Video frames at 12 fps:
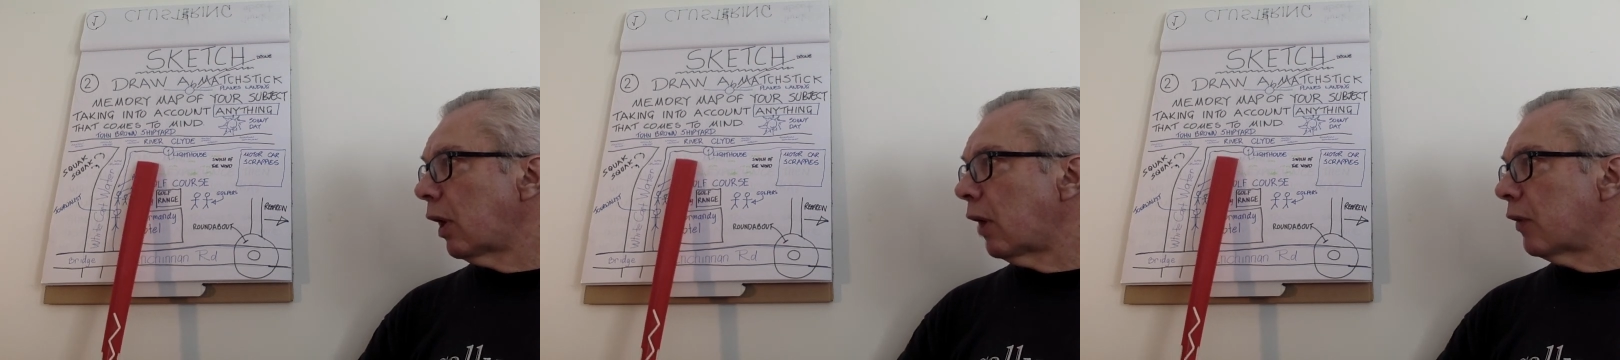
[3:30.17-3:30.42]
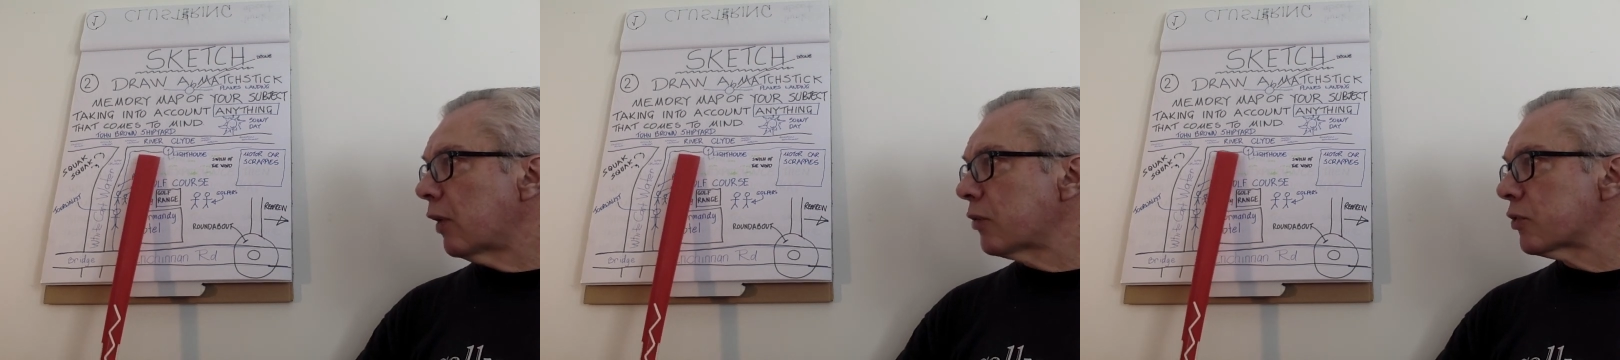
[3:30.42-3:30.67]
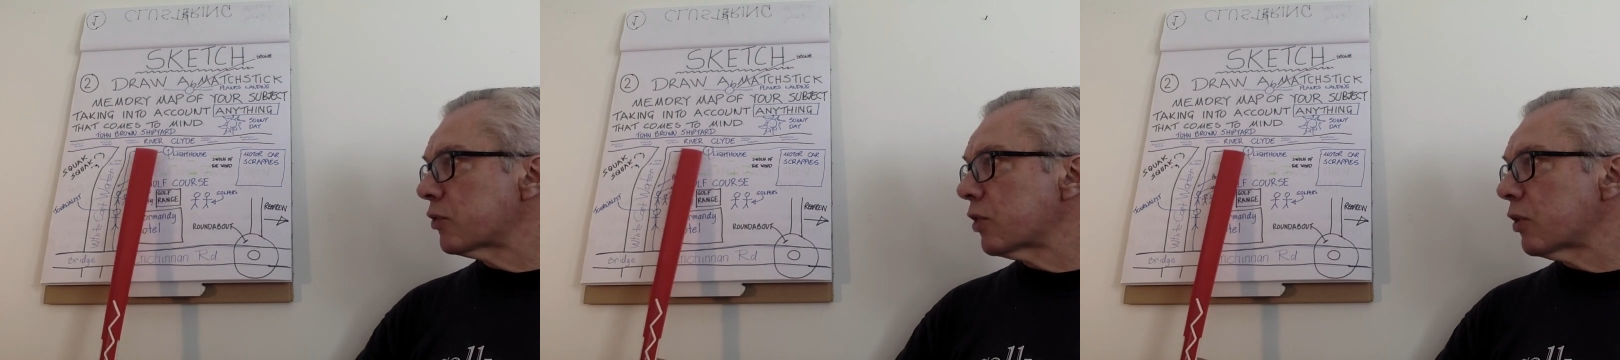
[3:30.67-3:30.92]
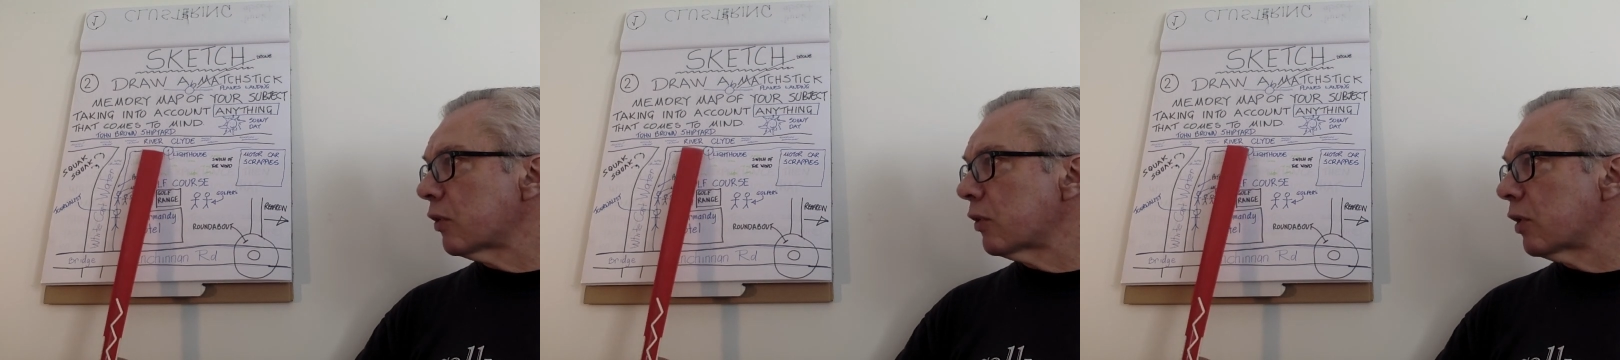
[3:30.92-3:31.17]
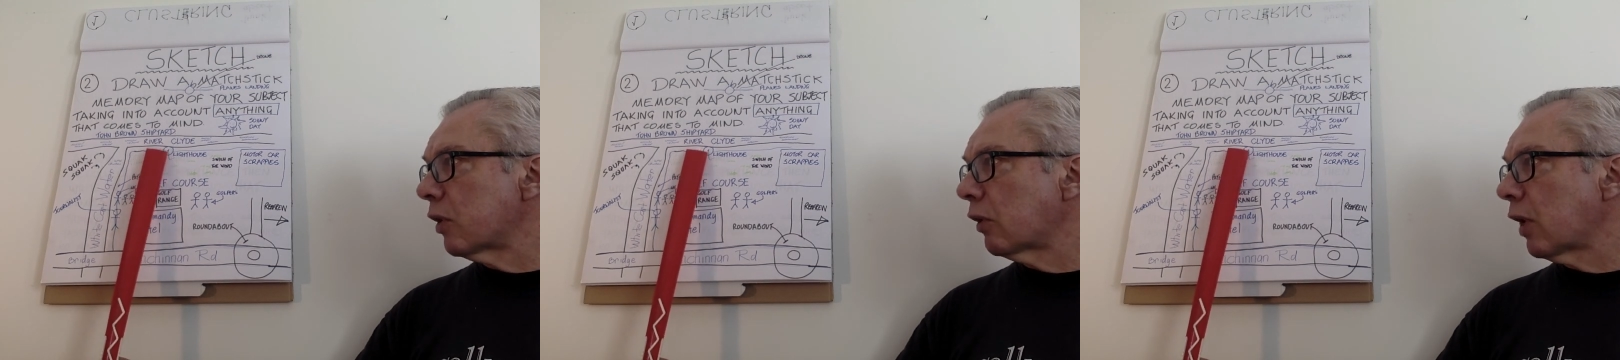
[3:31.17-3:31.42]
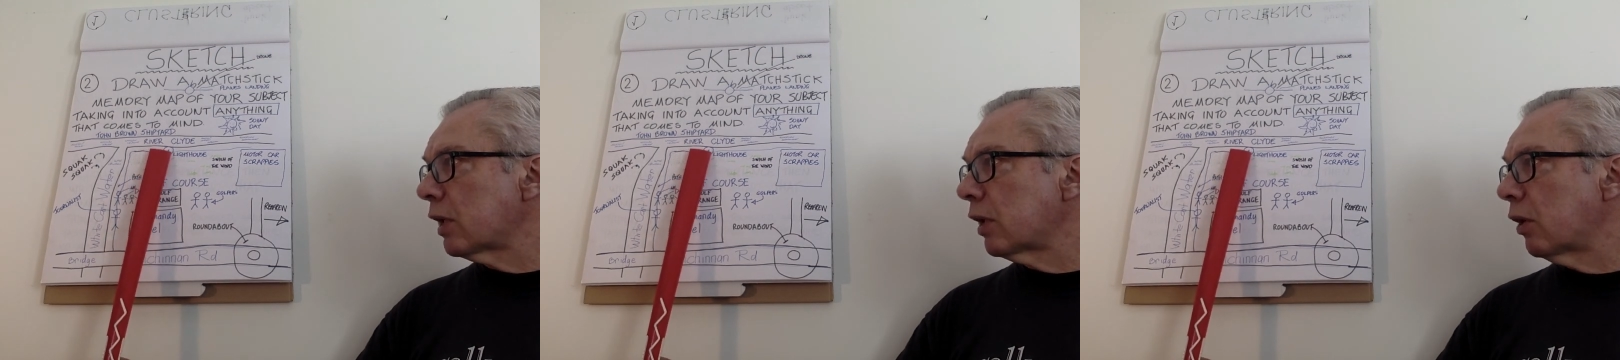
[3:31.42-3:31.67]
this is the
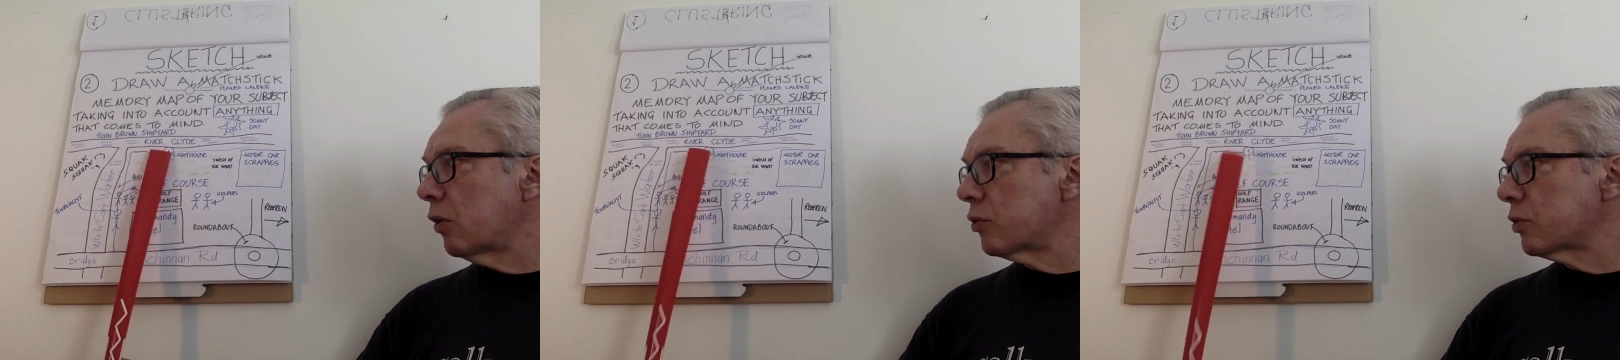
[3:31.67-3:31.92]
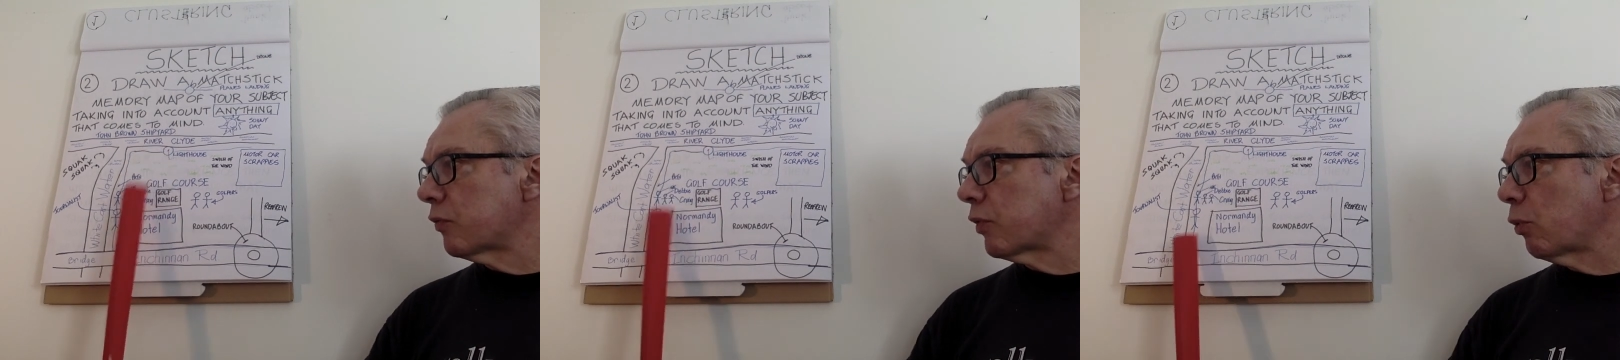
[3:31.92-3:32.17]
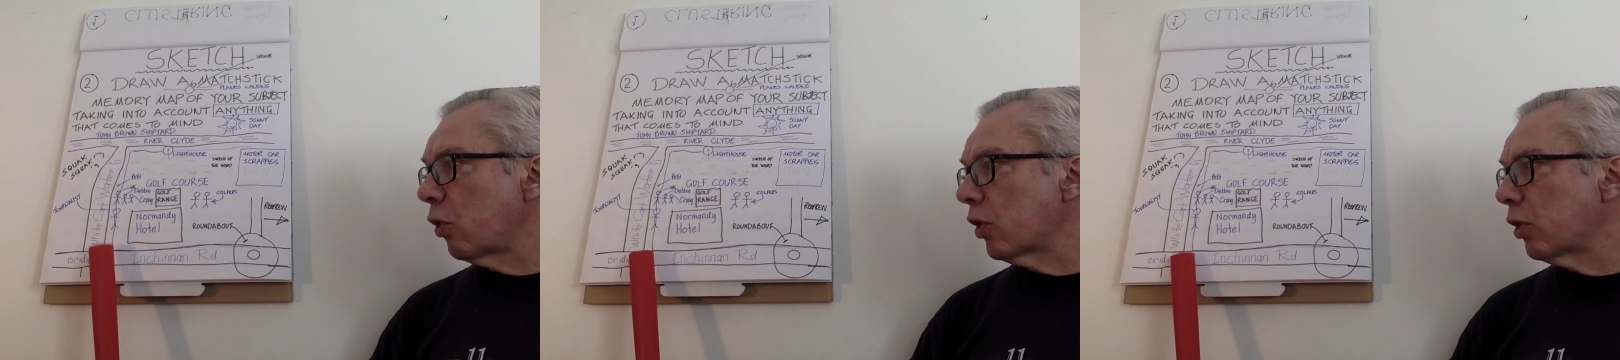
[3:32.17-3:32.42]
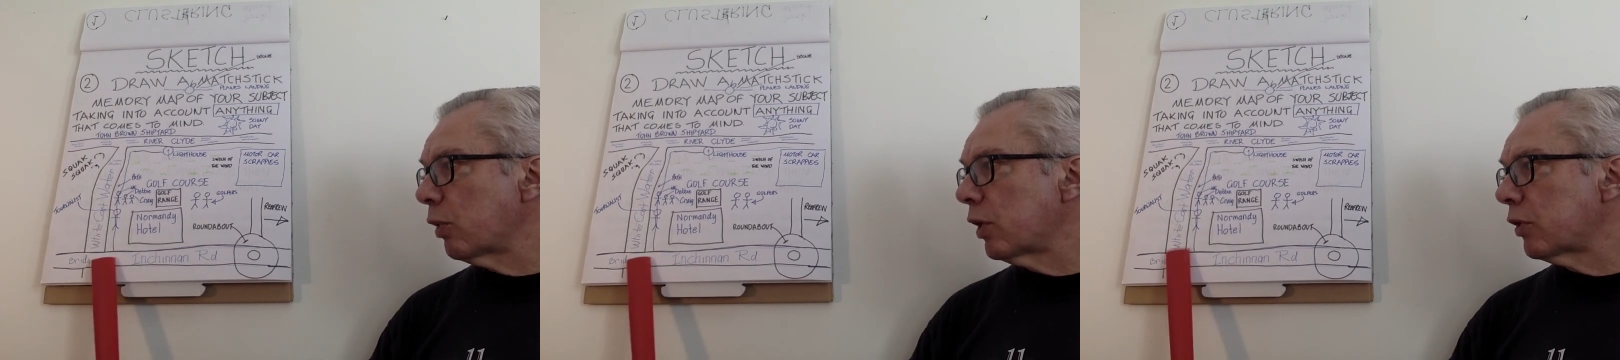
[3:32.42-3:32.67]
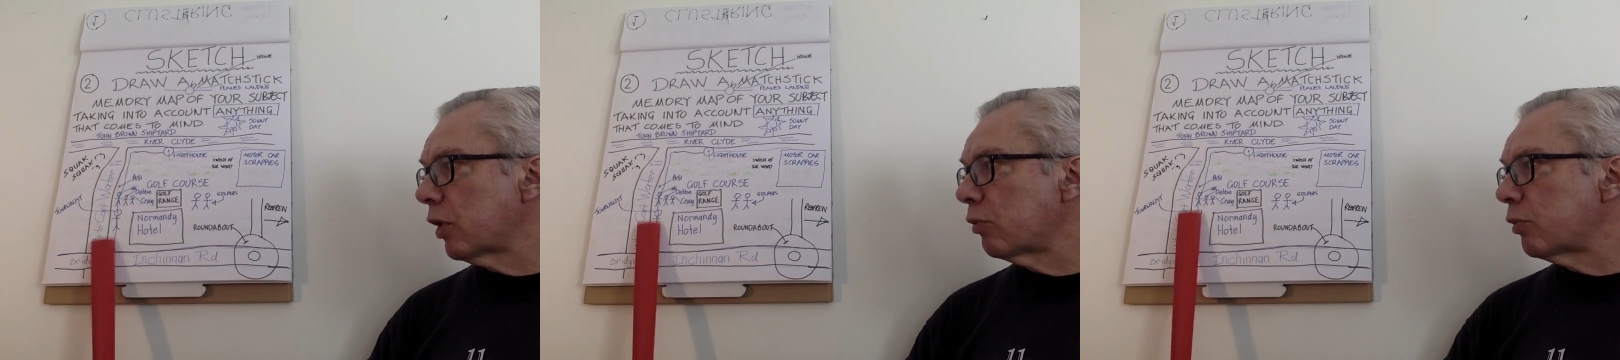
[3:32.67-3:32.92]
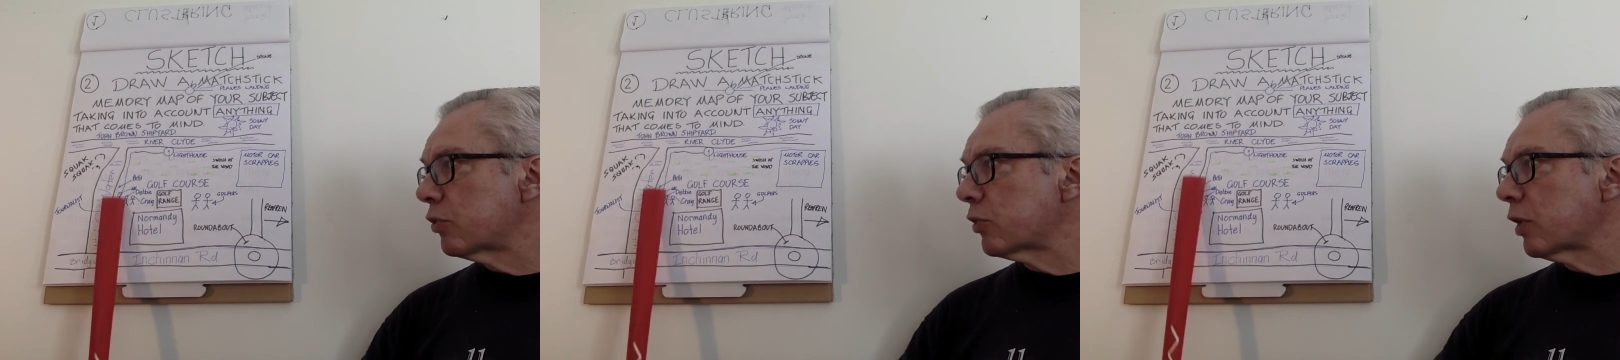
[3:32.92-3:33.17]
lighthouse. If you walk away down
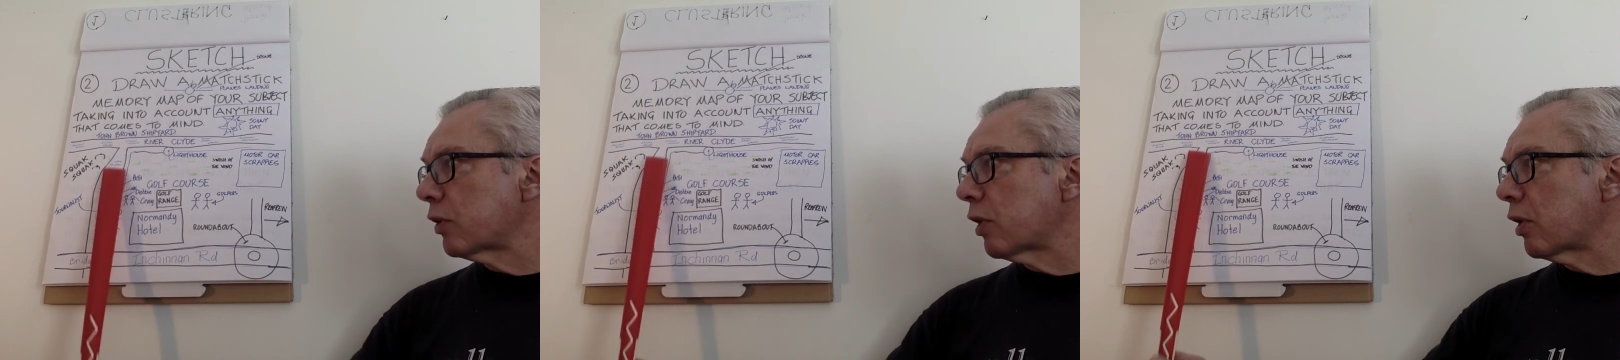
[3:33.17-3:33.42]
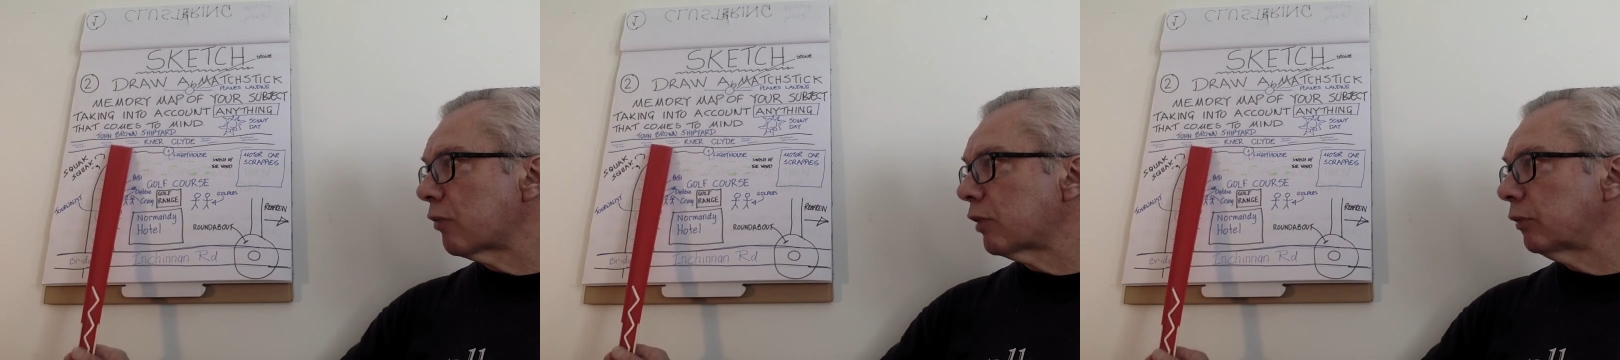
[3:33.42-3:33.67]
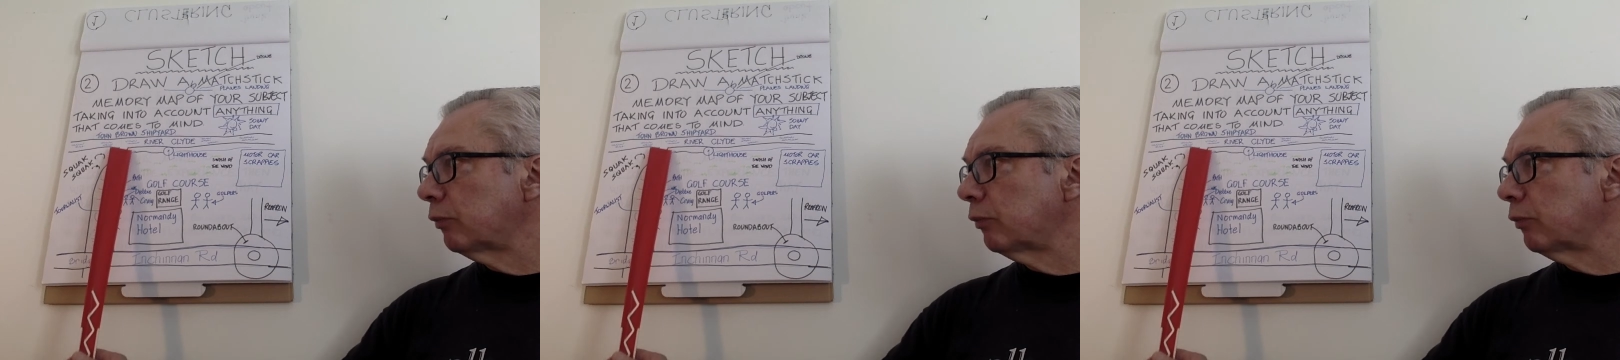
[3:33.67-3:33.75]
beside the river,